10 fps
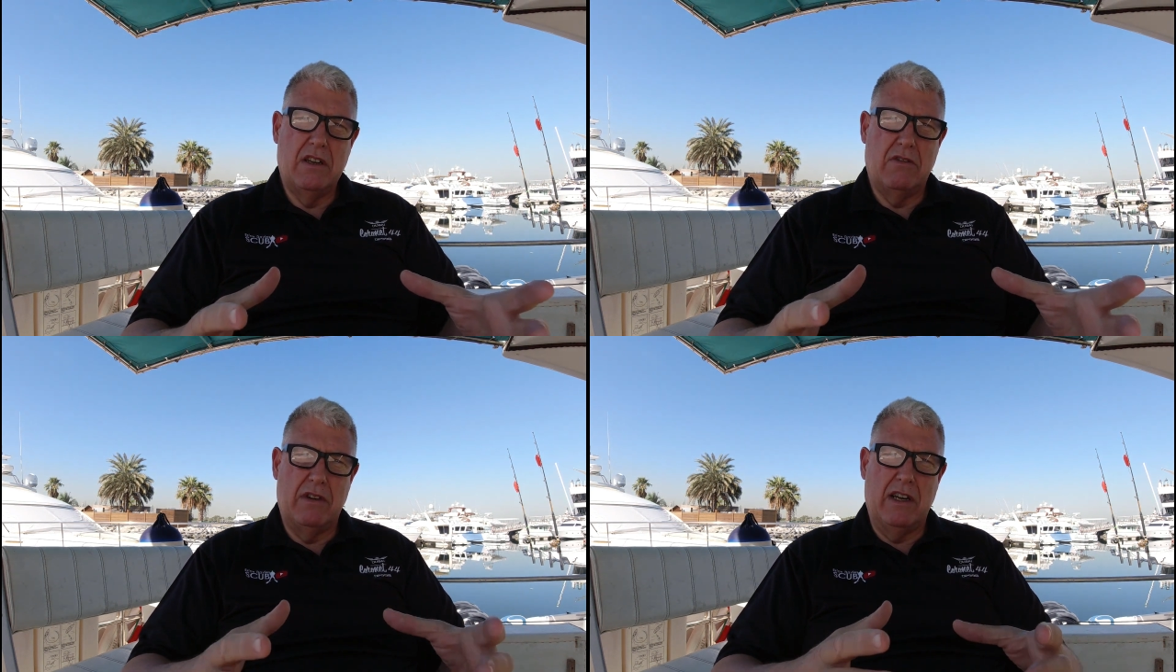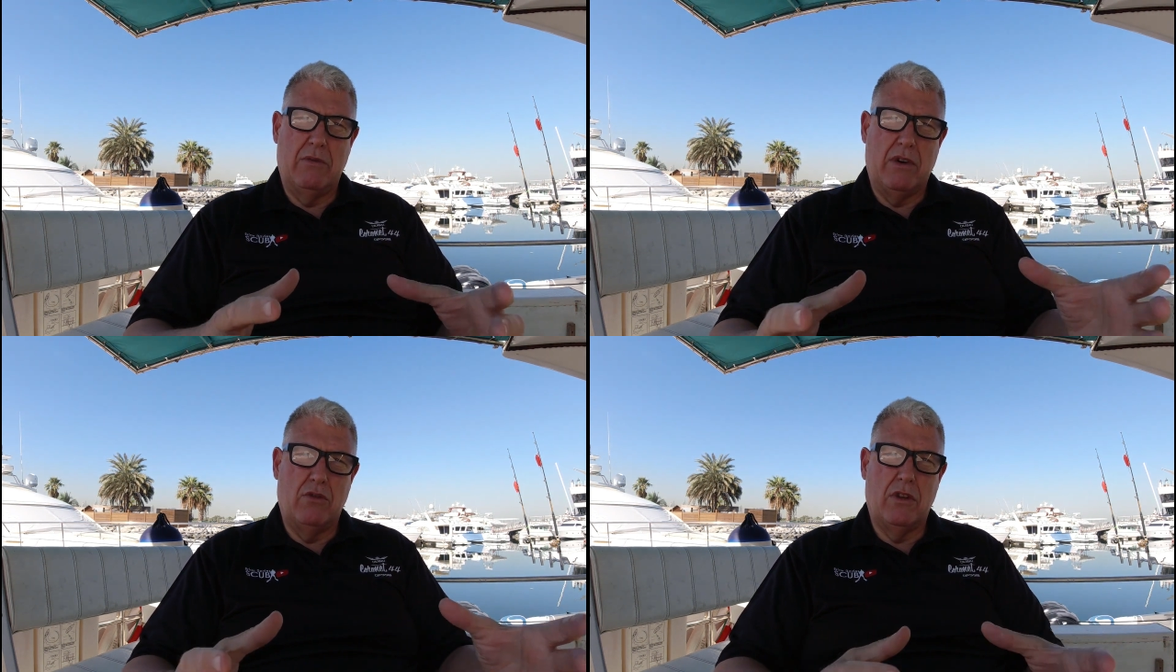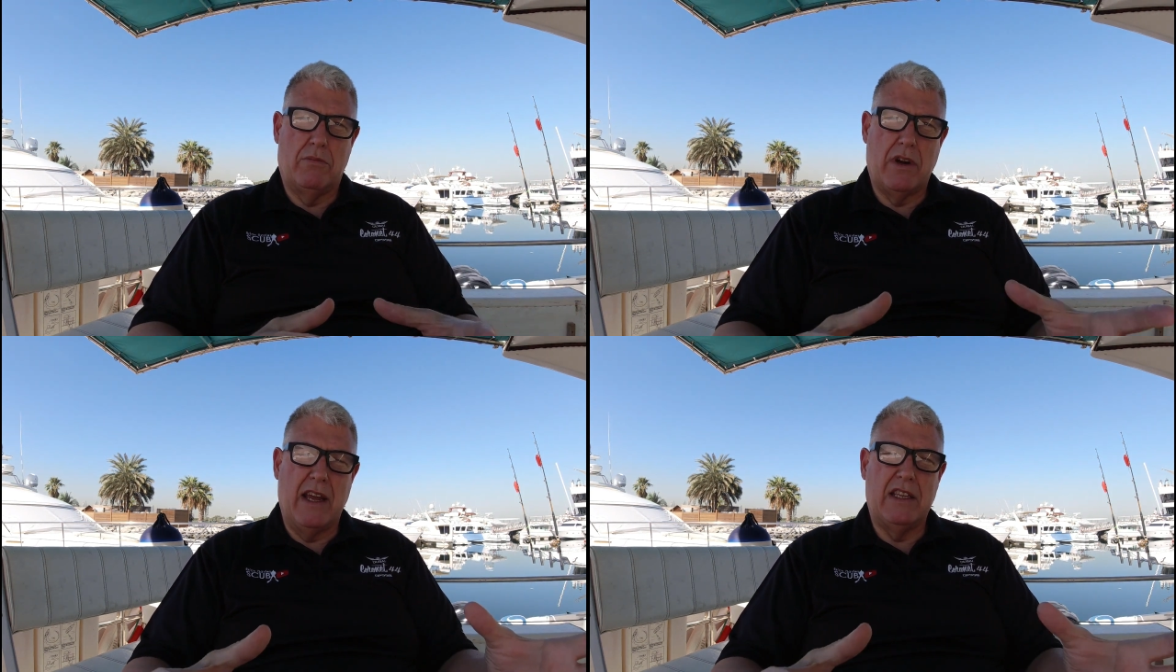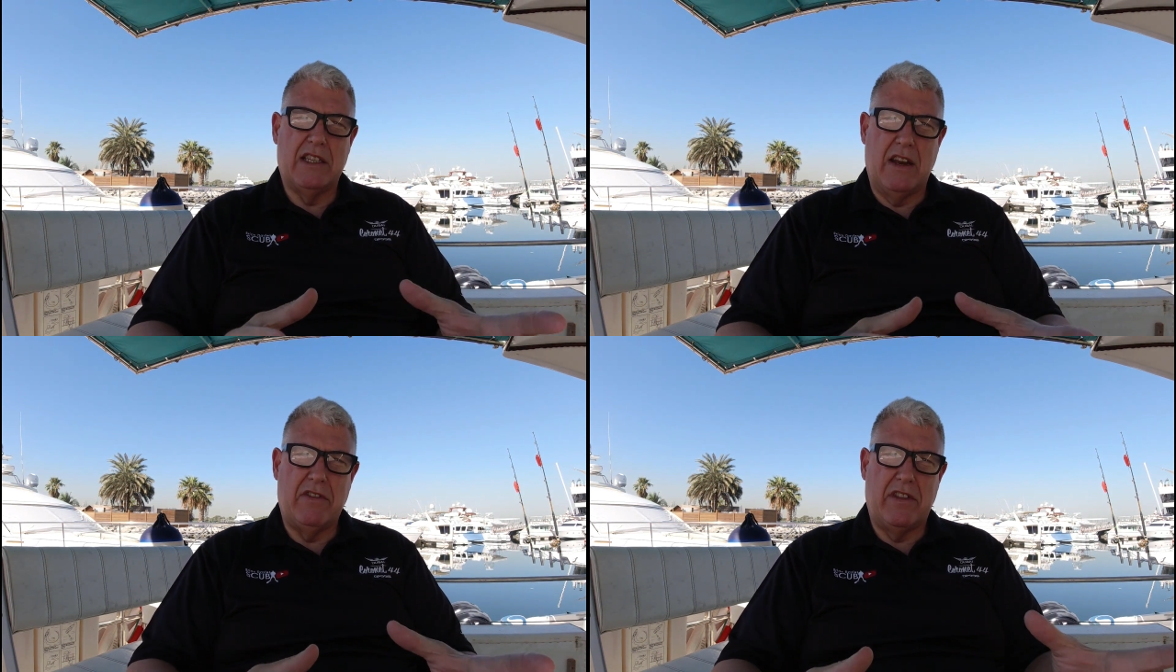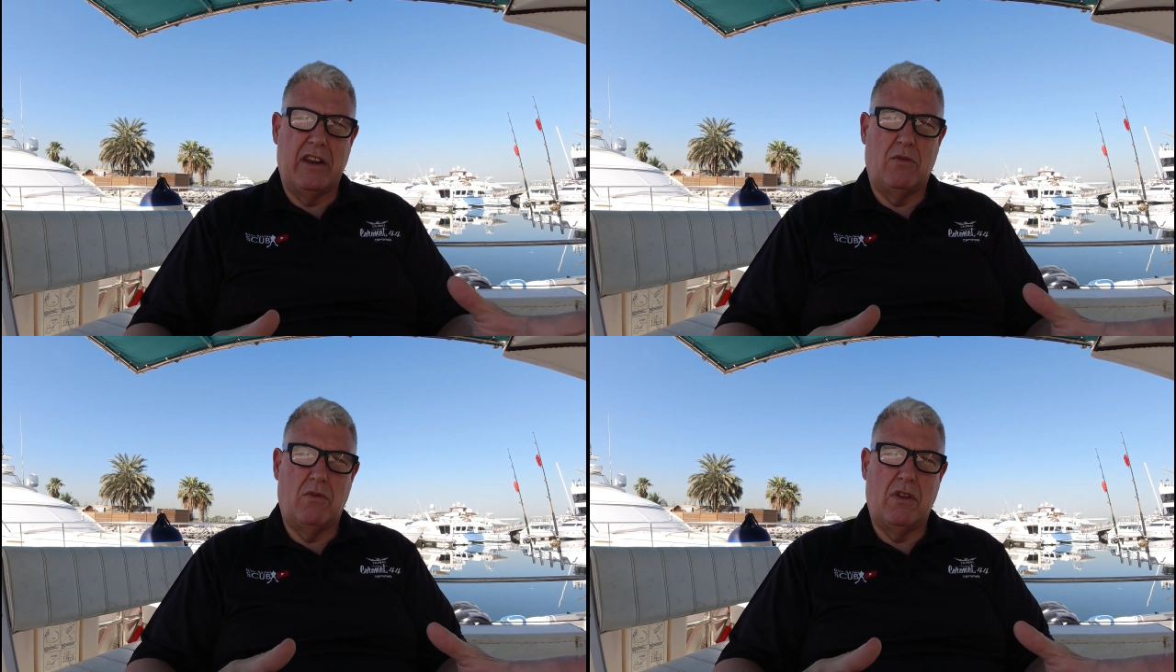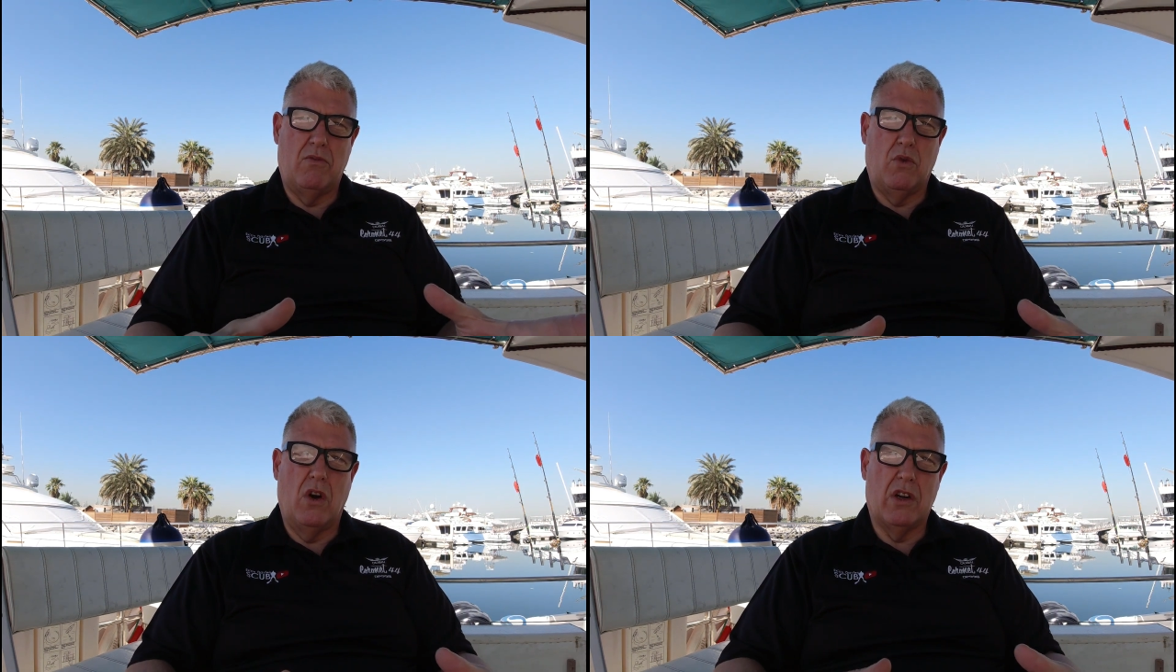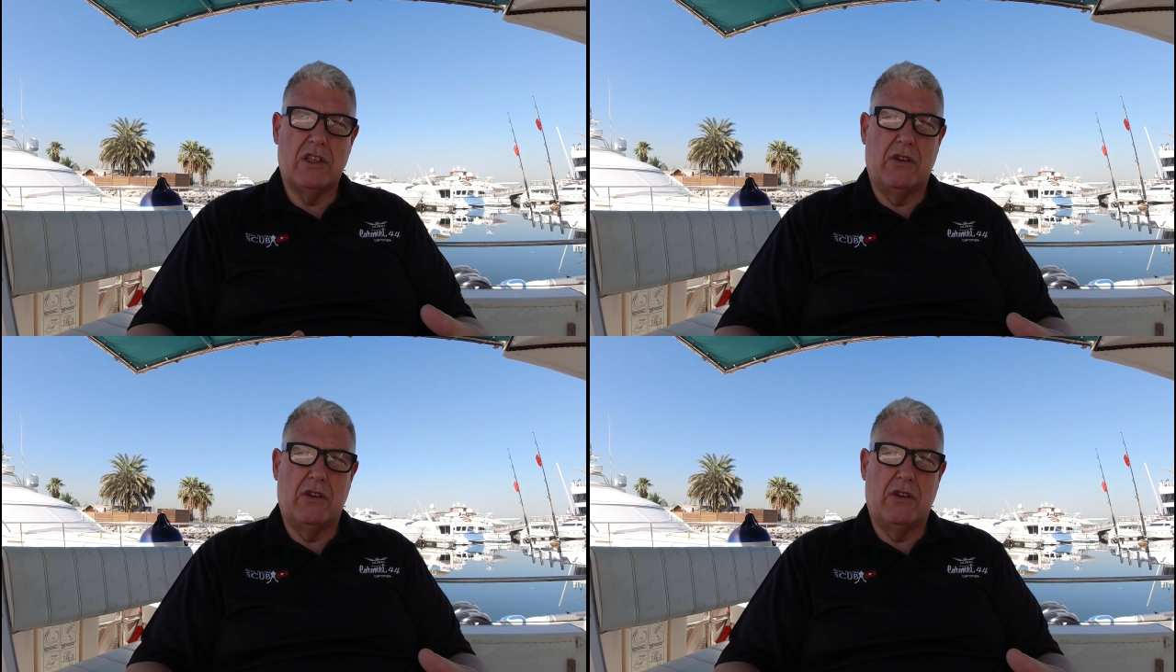are really where all the brains and everything works.